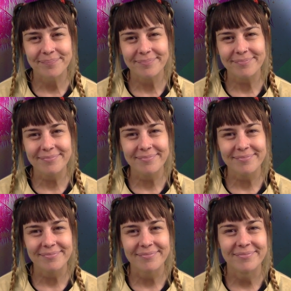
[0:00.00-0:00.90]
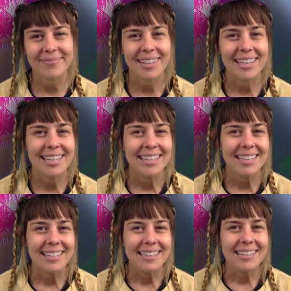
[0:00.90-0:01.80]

(no one is talking)